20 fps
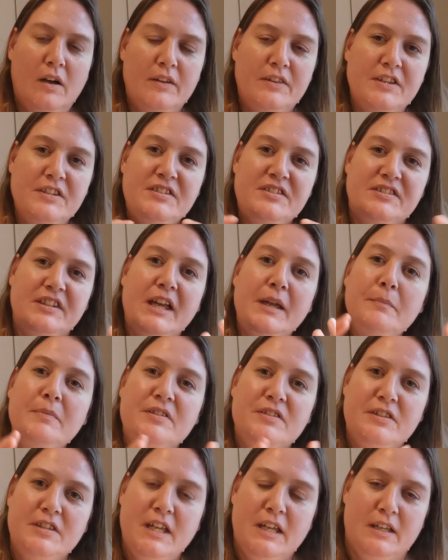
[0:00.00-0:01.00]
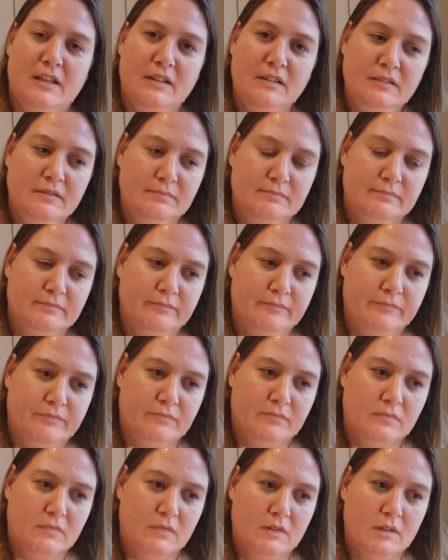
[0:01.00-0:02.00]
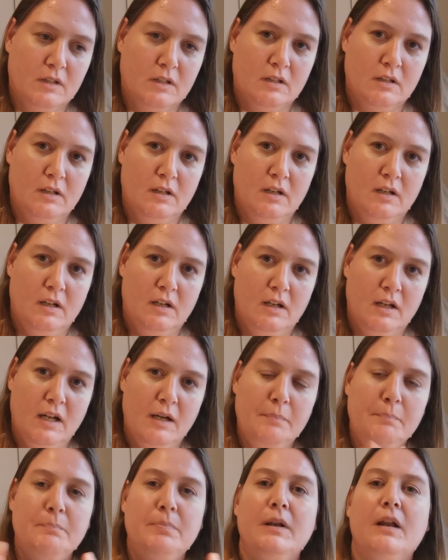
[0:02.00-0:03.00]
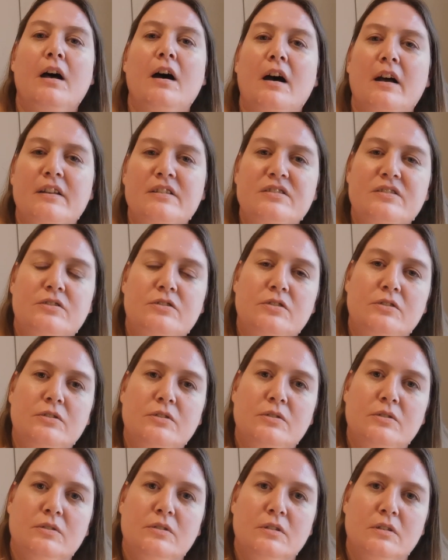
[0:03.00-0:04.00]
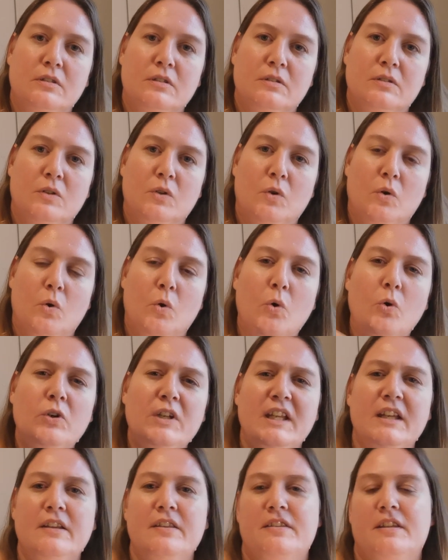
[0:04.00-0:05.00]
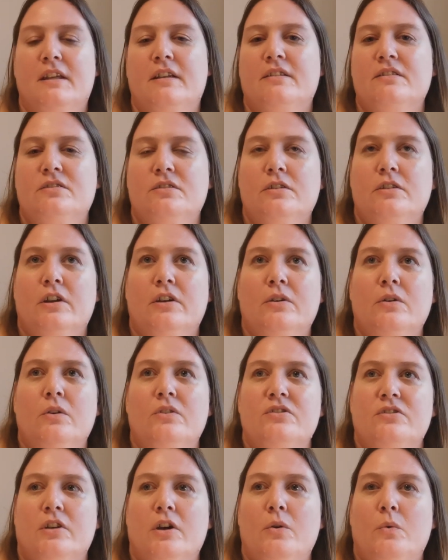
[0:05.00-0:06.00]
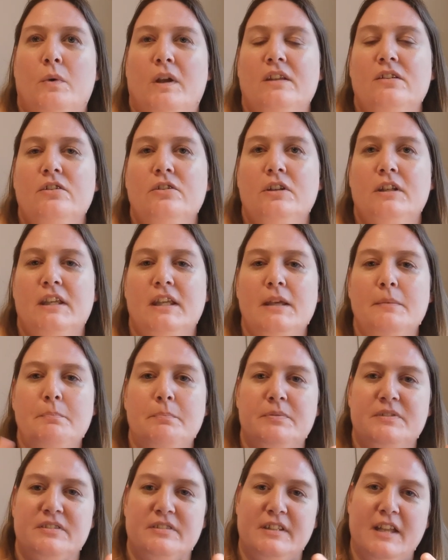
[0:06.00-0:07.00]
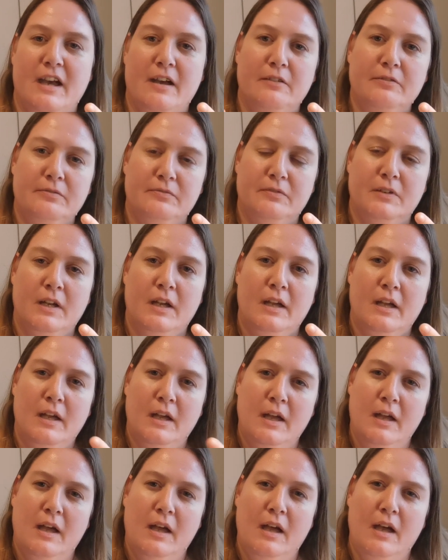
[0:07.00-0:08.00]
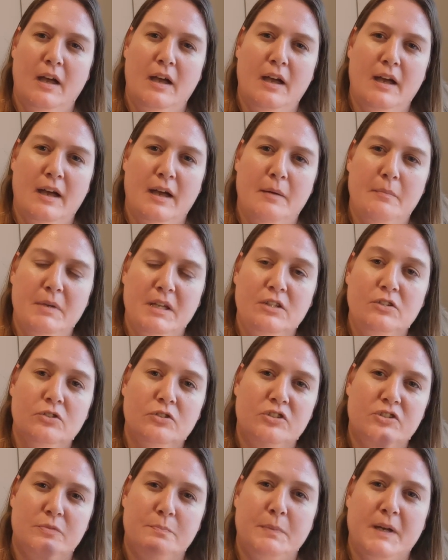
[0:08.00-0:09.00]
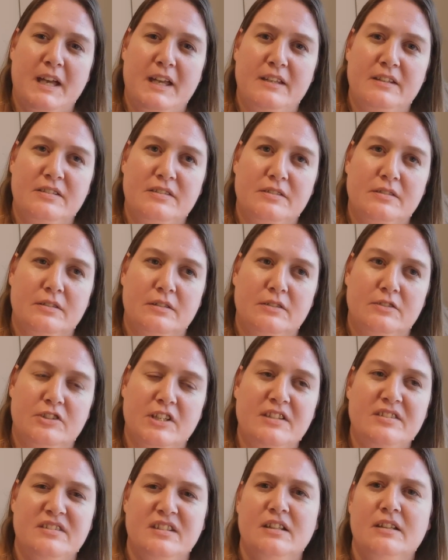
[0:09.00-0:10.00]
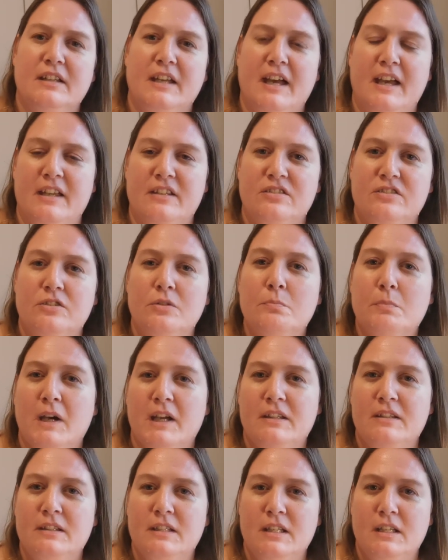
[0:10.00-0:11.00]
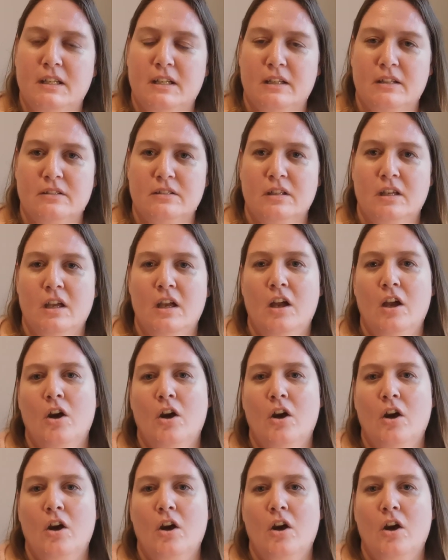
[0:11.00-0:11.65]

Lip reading: the same thing applies to hoarding things, so when you keep stuff in your space just in case you might need it,